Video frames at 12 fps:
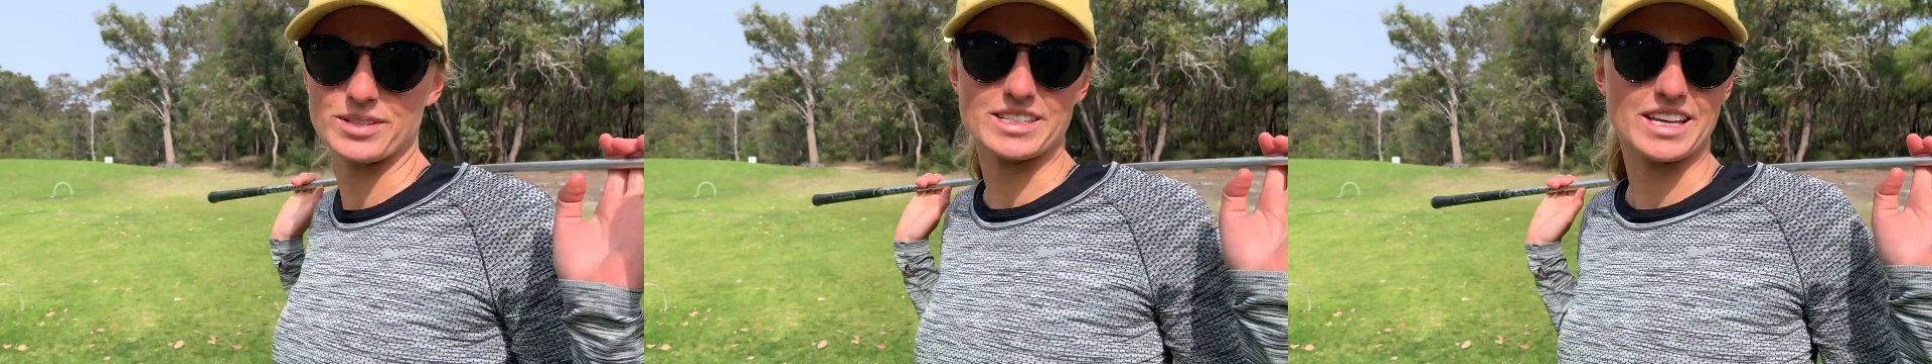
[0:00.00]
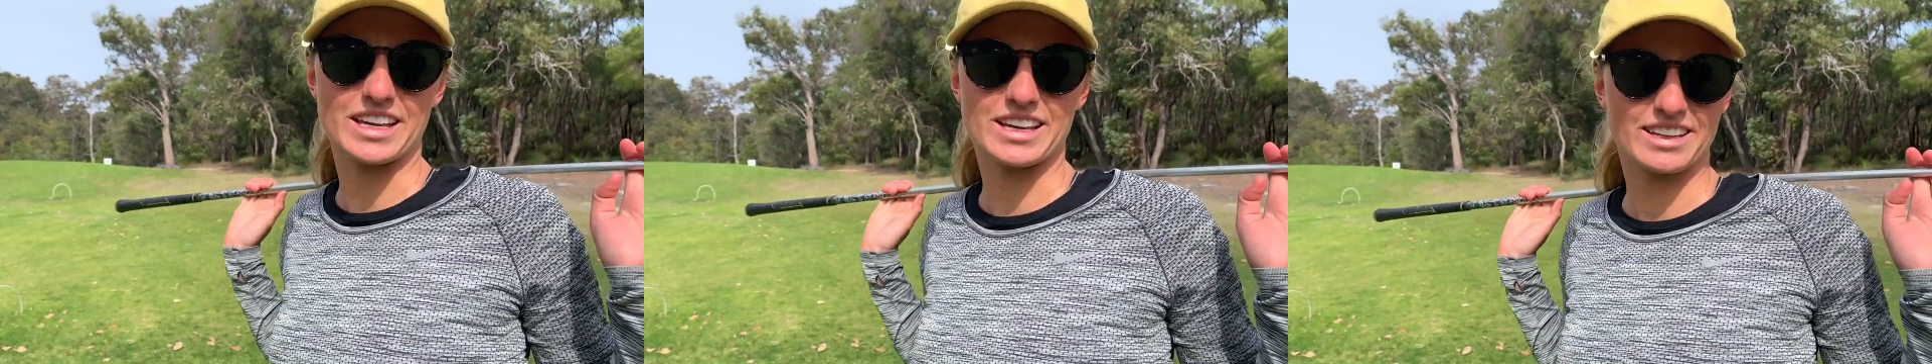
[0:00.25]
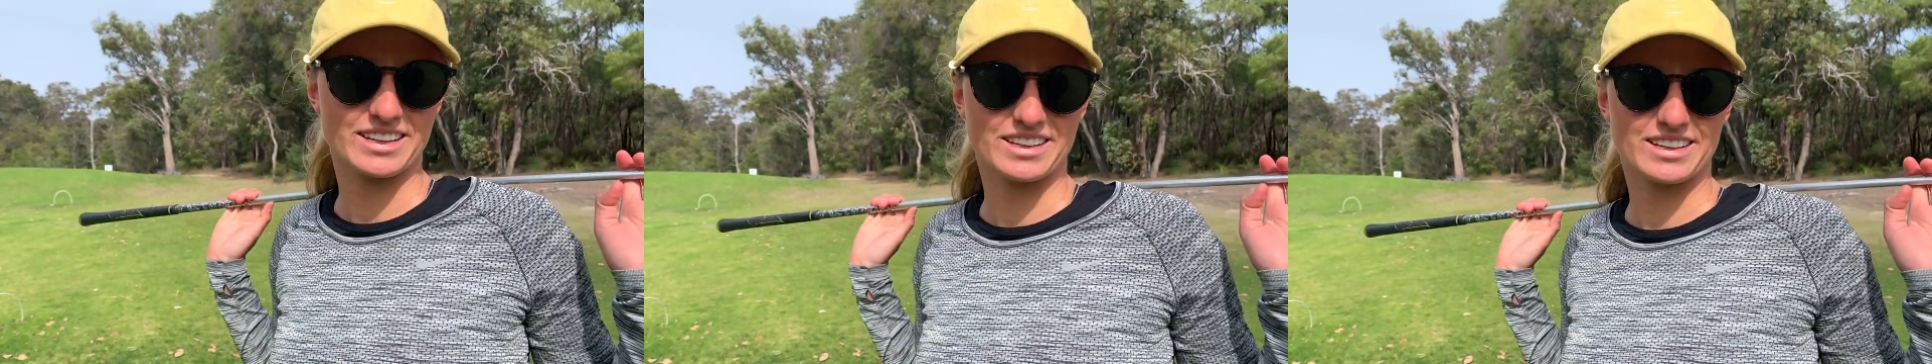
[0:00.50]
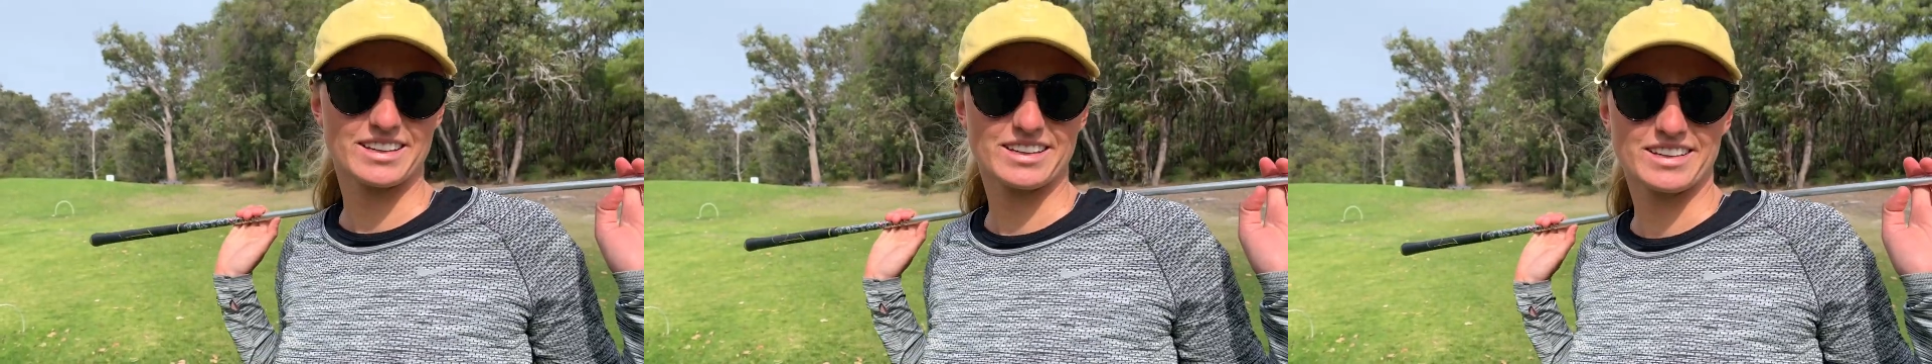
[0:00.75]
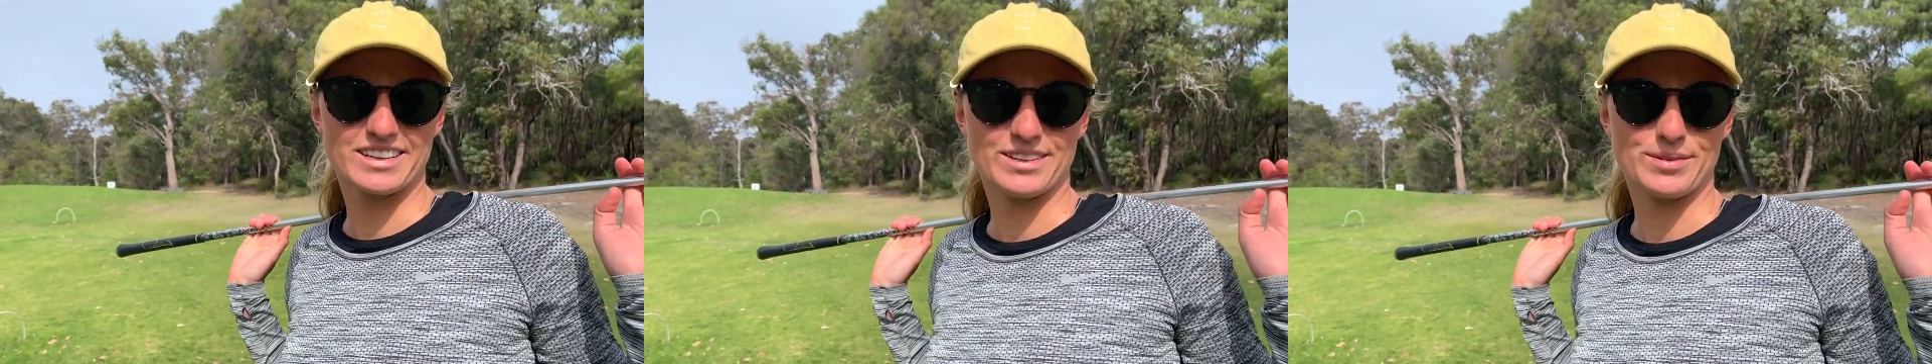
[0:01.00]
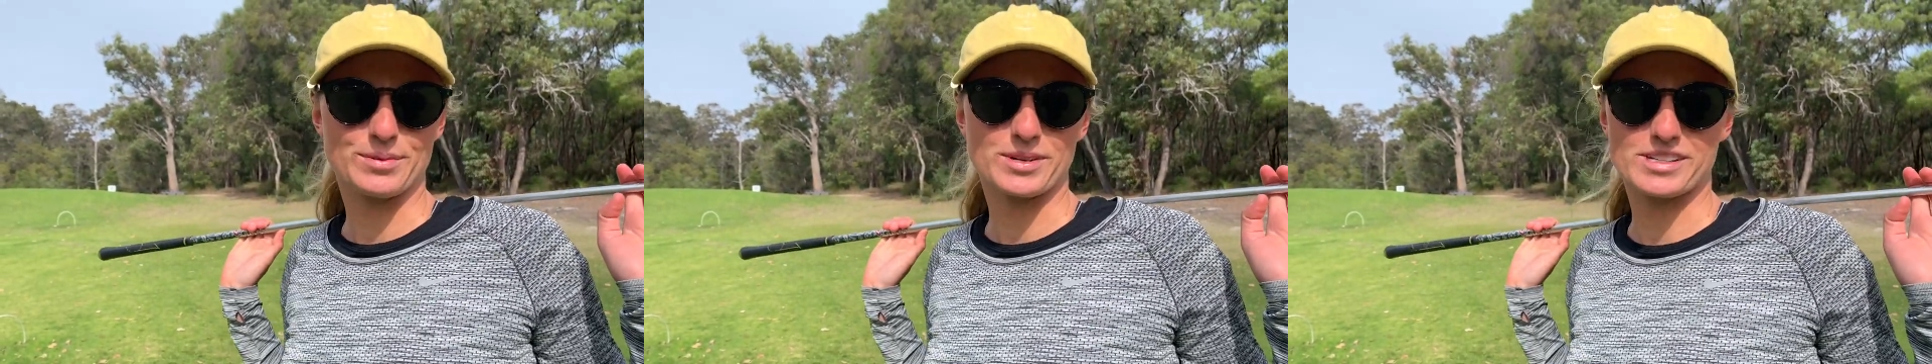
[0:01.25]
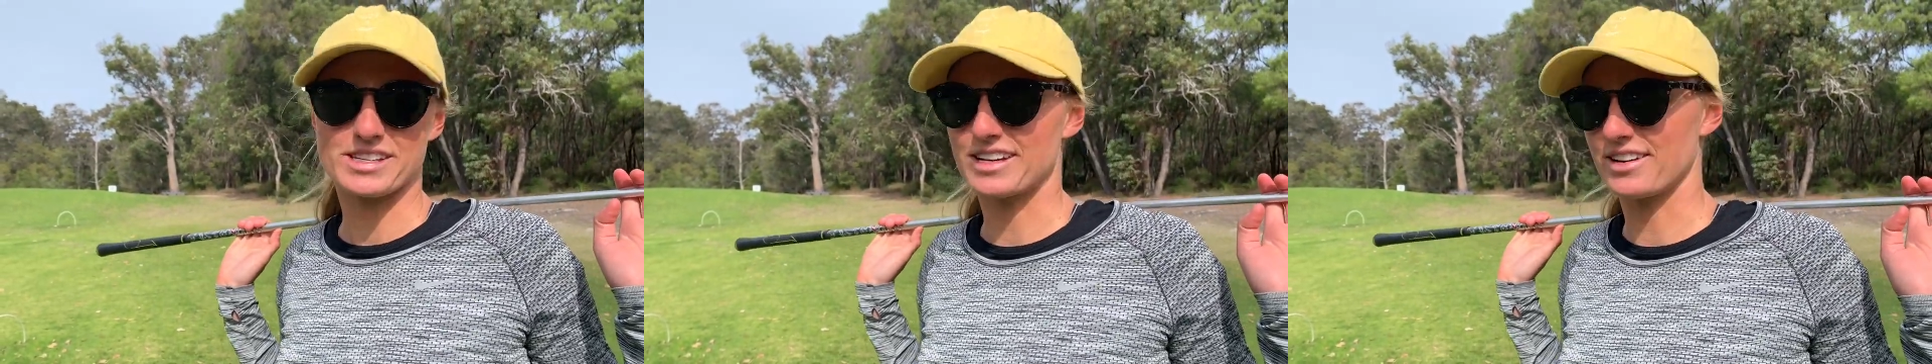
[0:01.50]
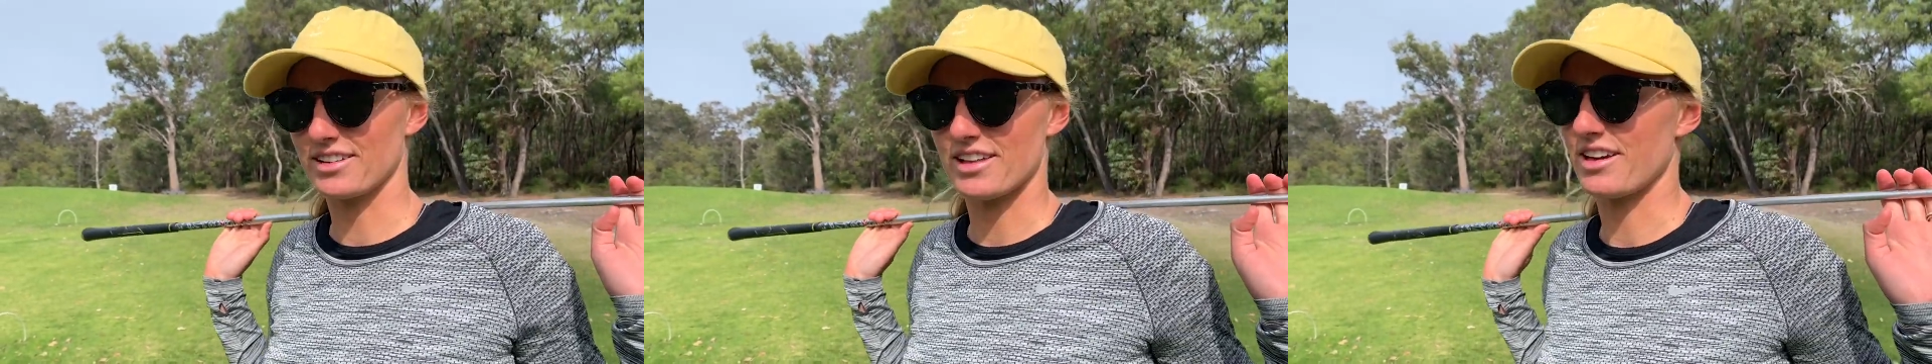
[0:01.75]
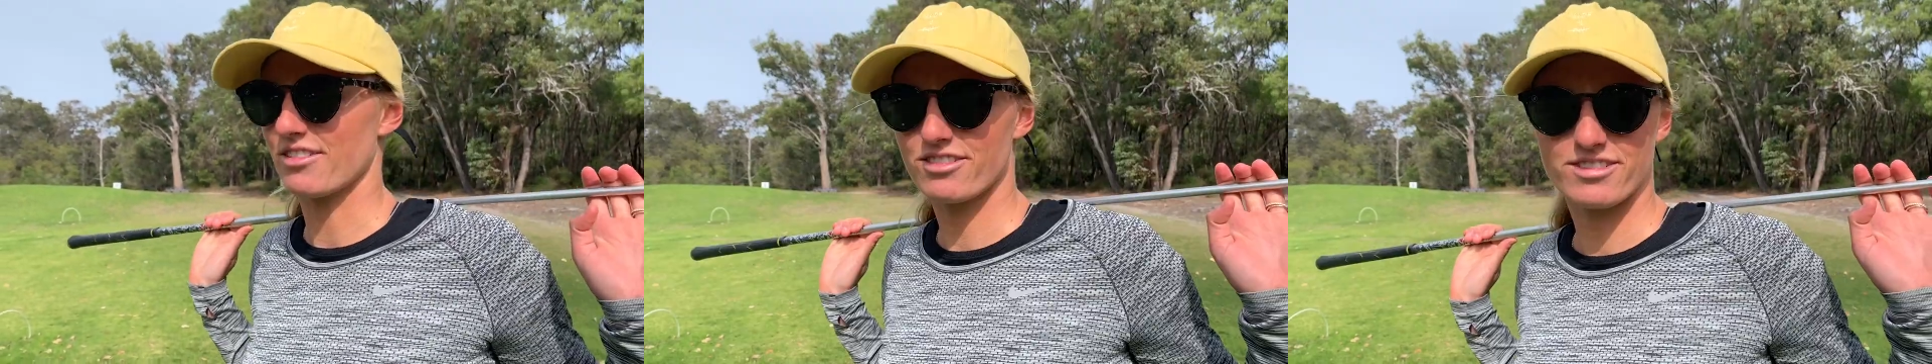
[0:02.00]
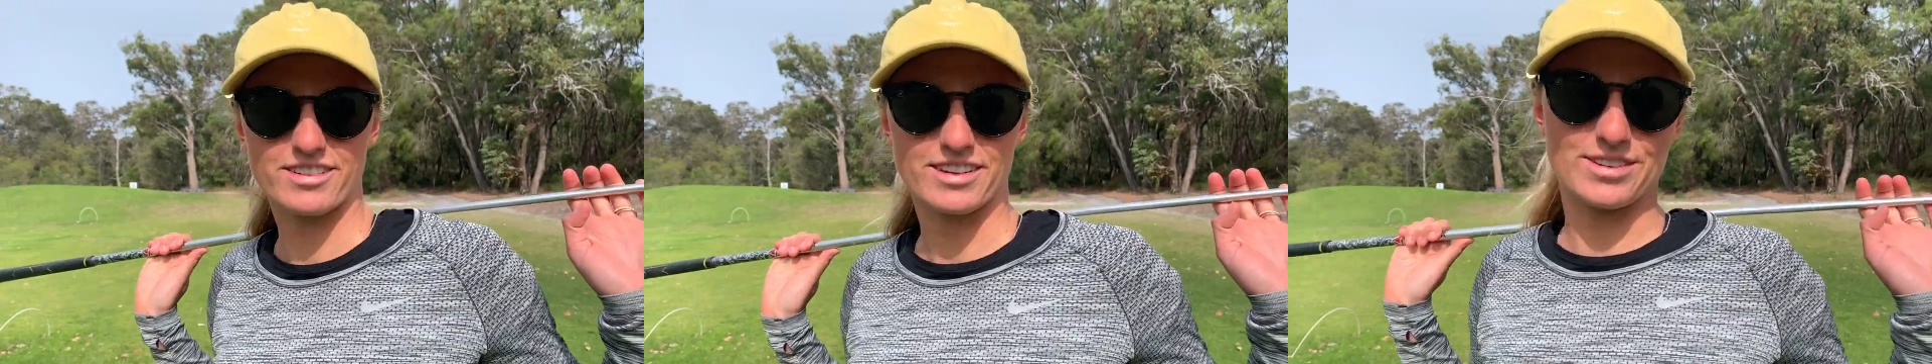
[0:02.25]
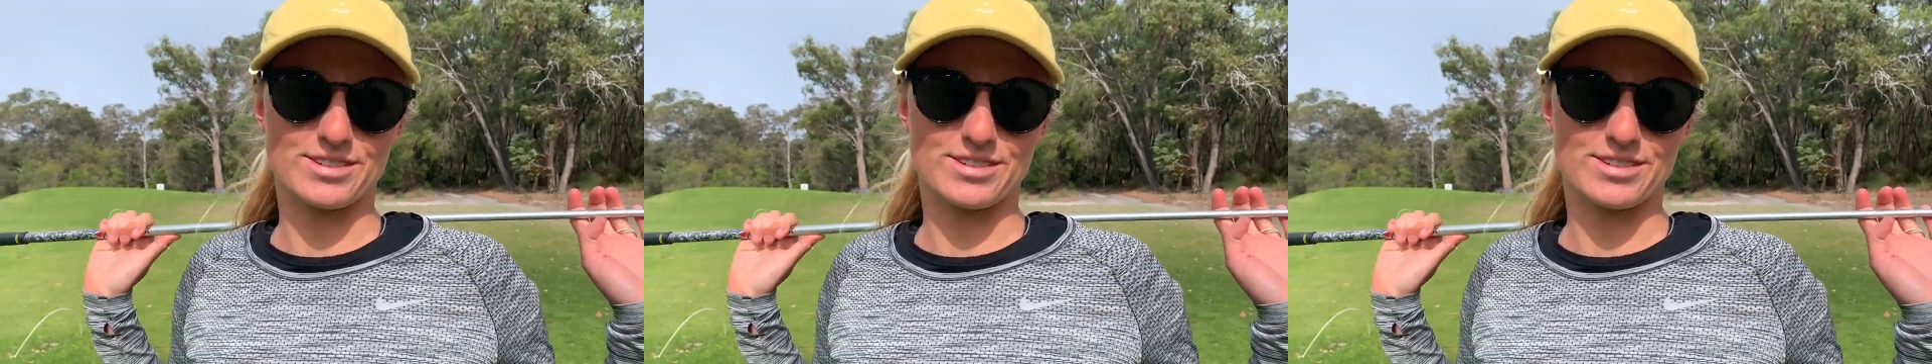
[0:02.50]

one's like the worst thing in your life.